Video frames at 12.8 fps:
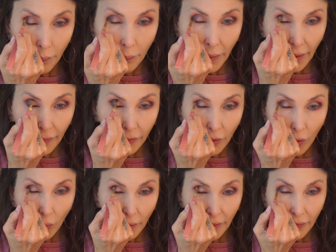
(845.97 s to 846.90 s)
Pat's
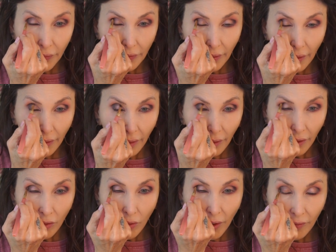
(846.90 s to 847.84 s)
always
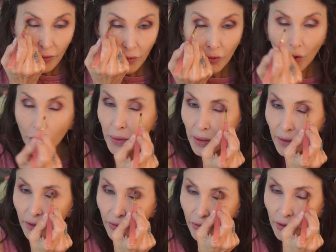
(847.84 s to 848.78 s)
saying, you have so
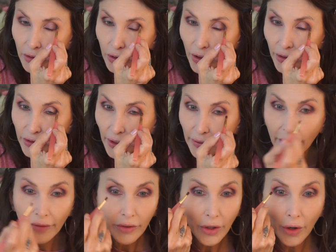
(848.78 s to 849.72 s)
many different looks. I
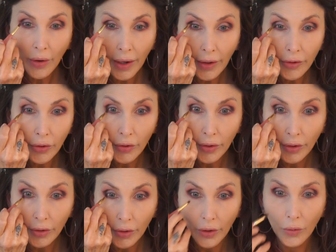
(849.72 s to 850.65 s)
never know how you're going
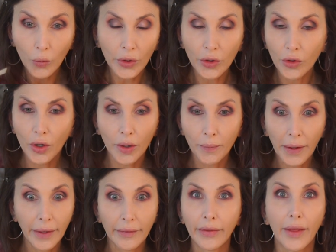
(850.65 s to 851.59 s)
to look when you come
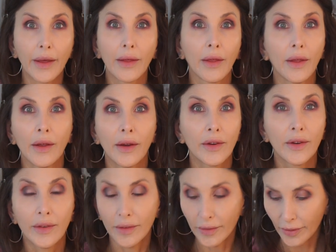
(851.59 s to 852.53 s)
out of that,
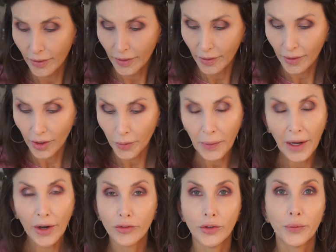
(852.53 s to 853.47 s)
come
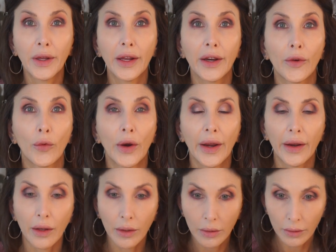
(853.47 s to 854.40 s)
out from getting
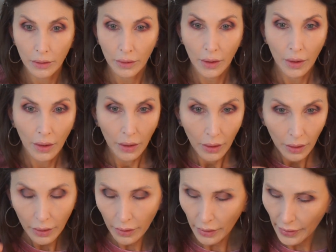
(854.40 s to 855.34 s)
ready.
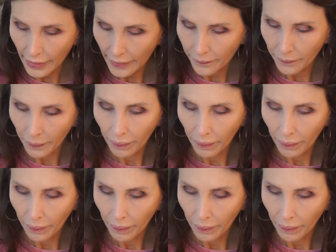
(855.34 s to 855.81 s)
All right.